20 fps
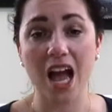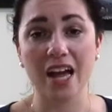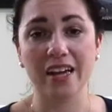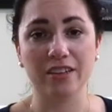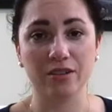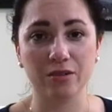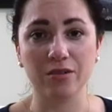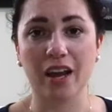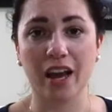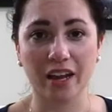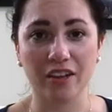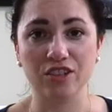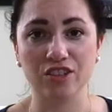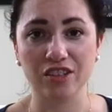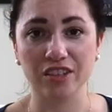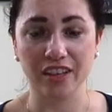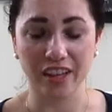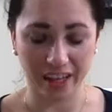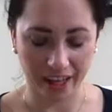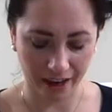I don't
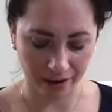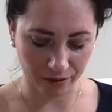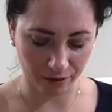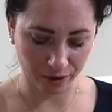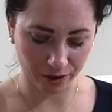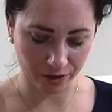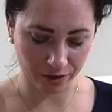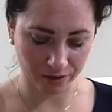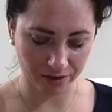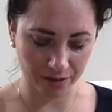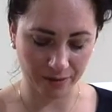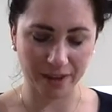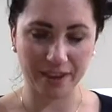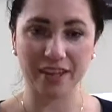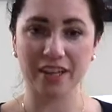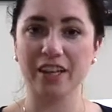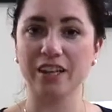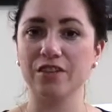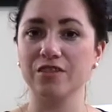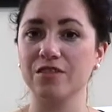actually like ever use them. I
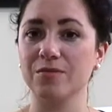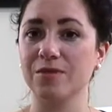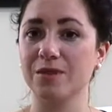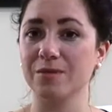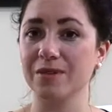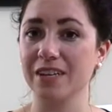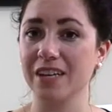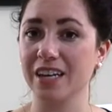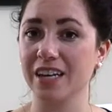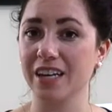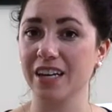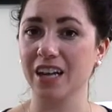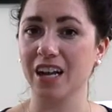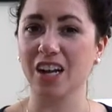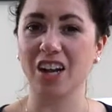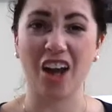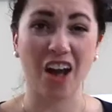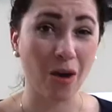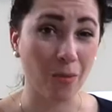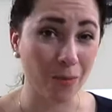think I used them in the beginning
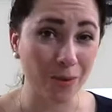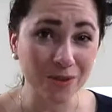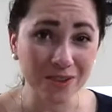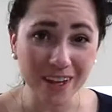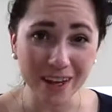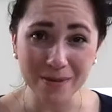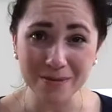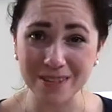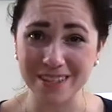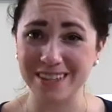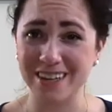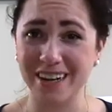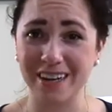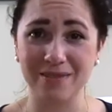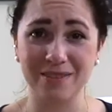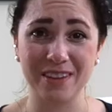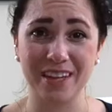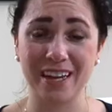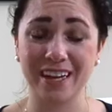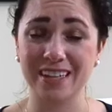a couple times and not
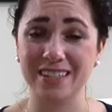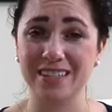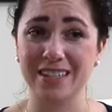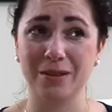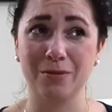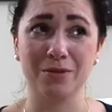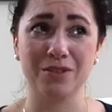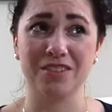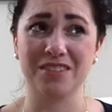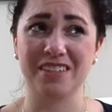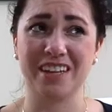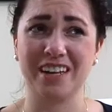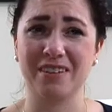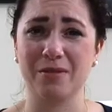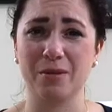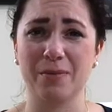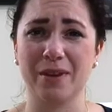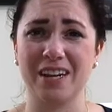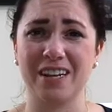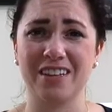even that because they were just kind
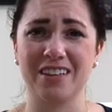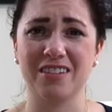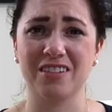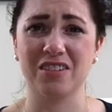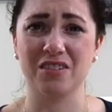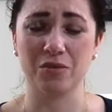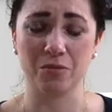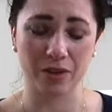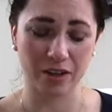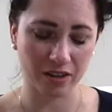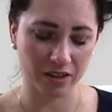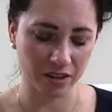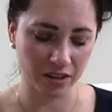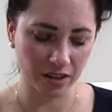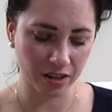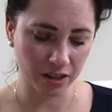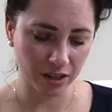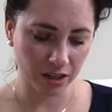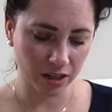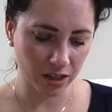of a pain, they looked weird.
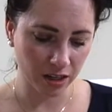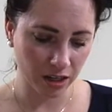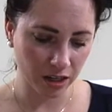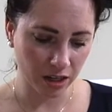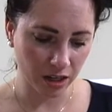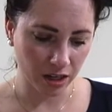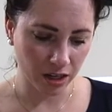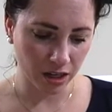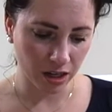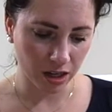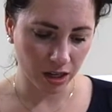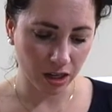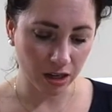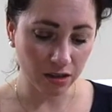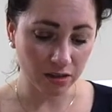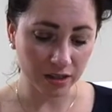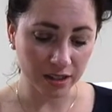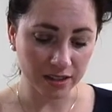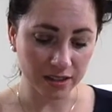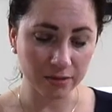
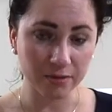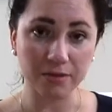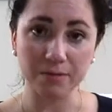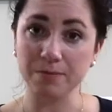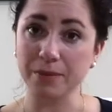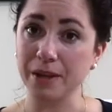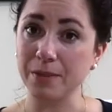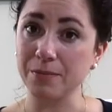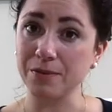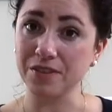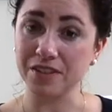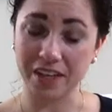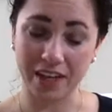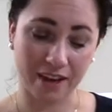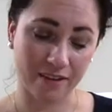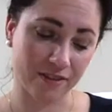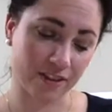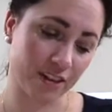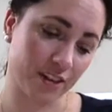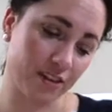Oh, let's see what papers I
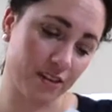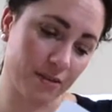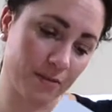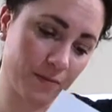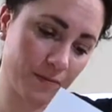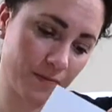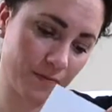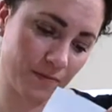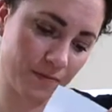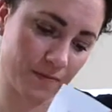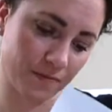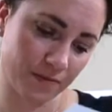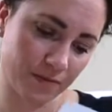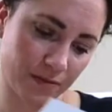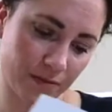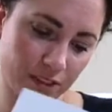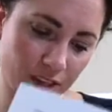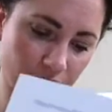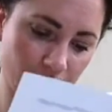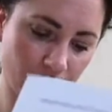have in here.
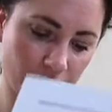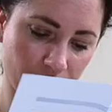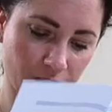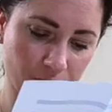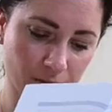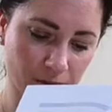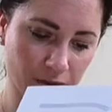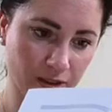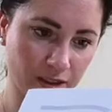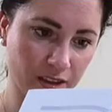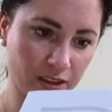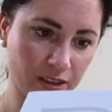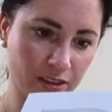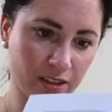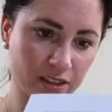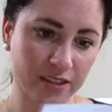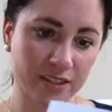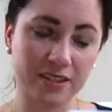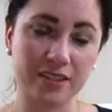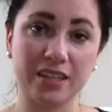Oh,
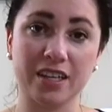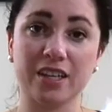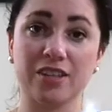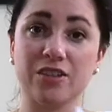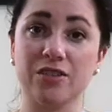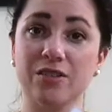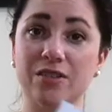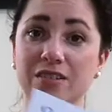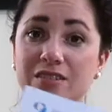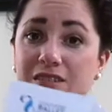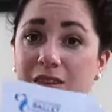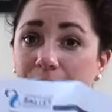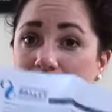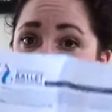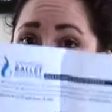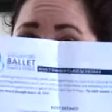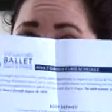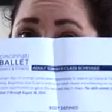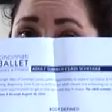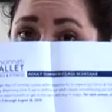This is the adult
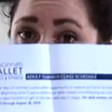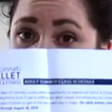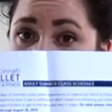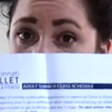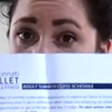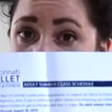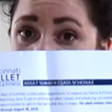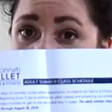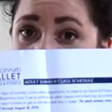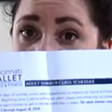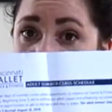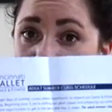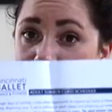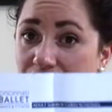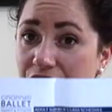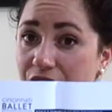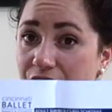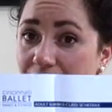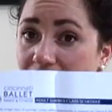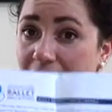summer class schedule. Good
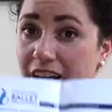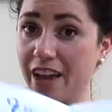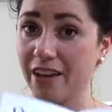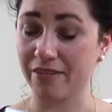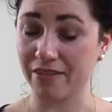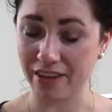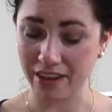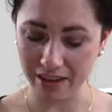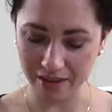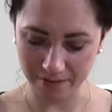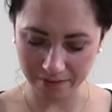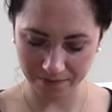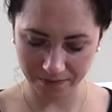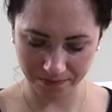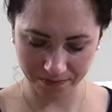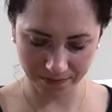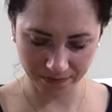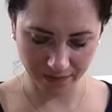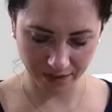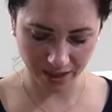to know that I have that.
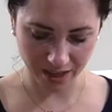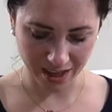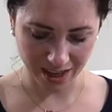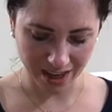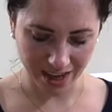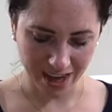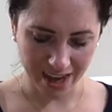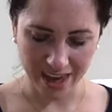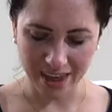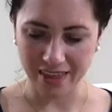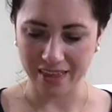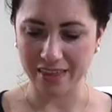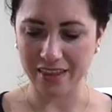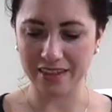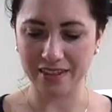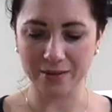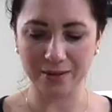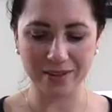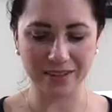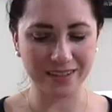
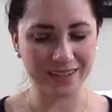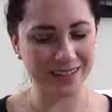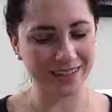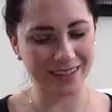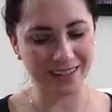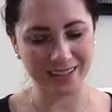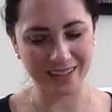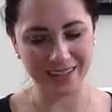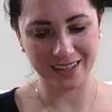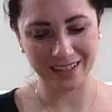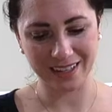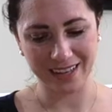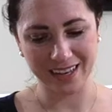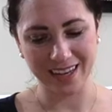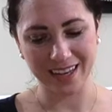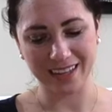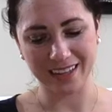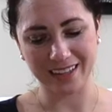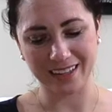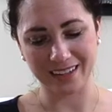This was, I
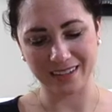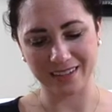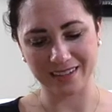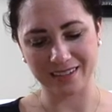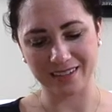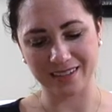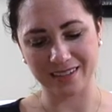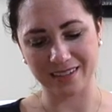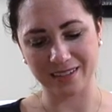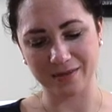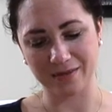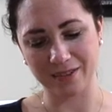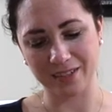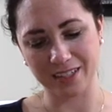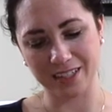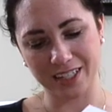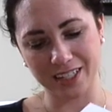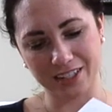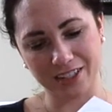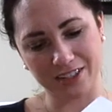think this is the
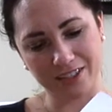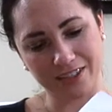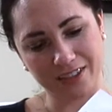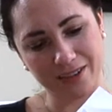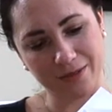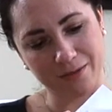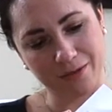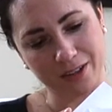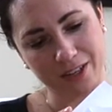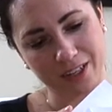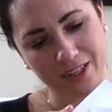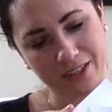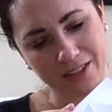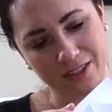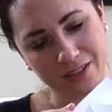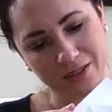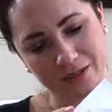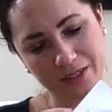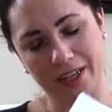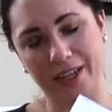one teacher that wanted
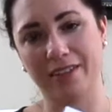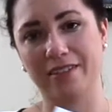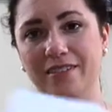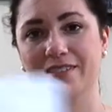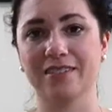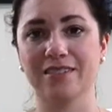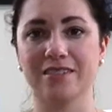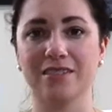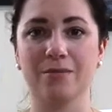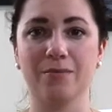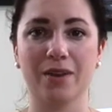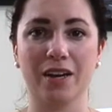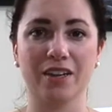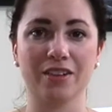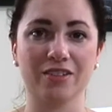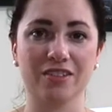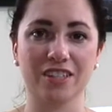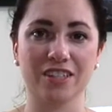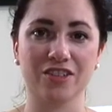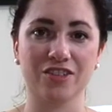to, yeah, this is the
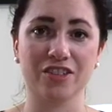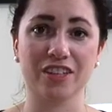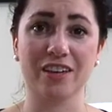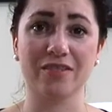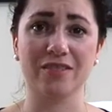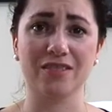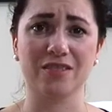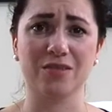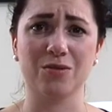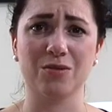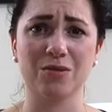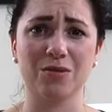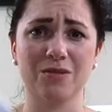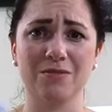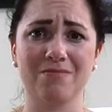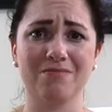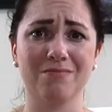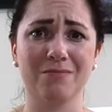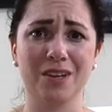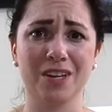modern teacher, gave us a whole
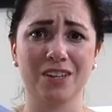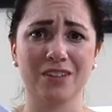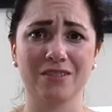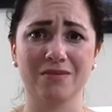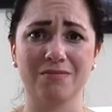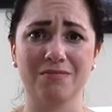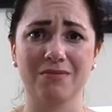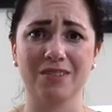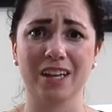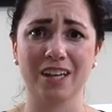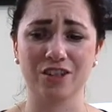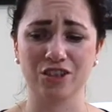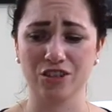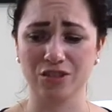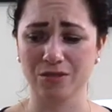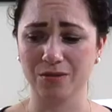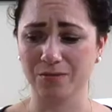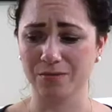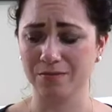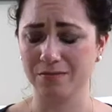modern
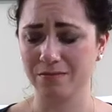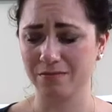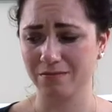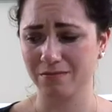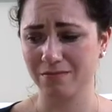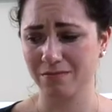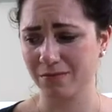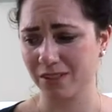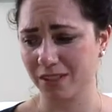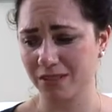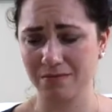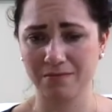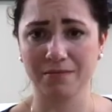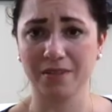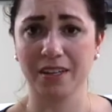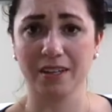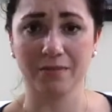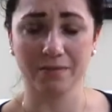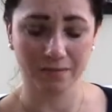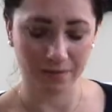lecture
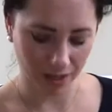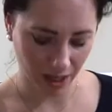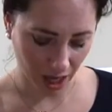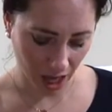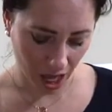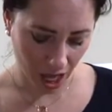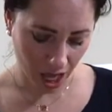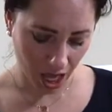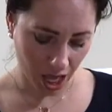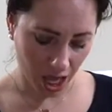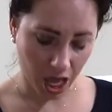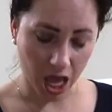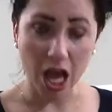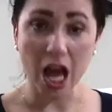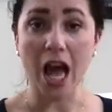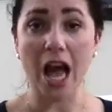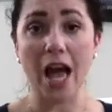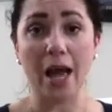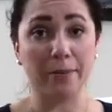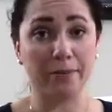thing.
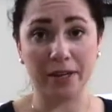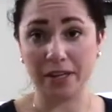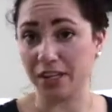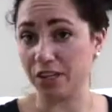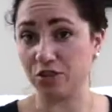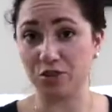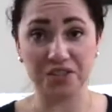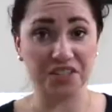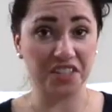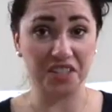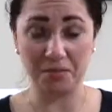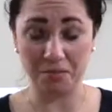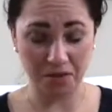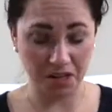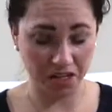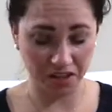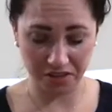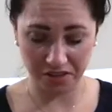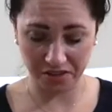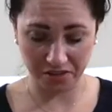I'm not interested in
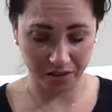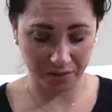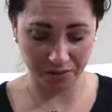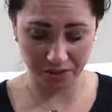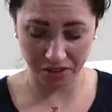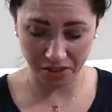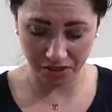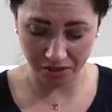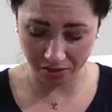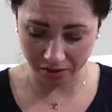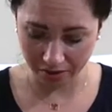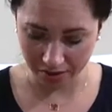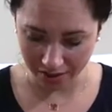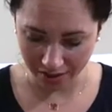modern, so I'm good.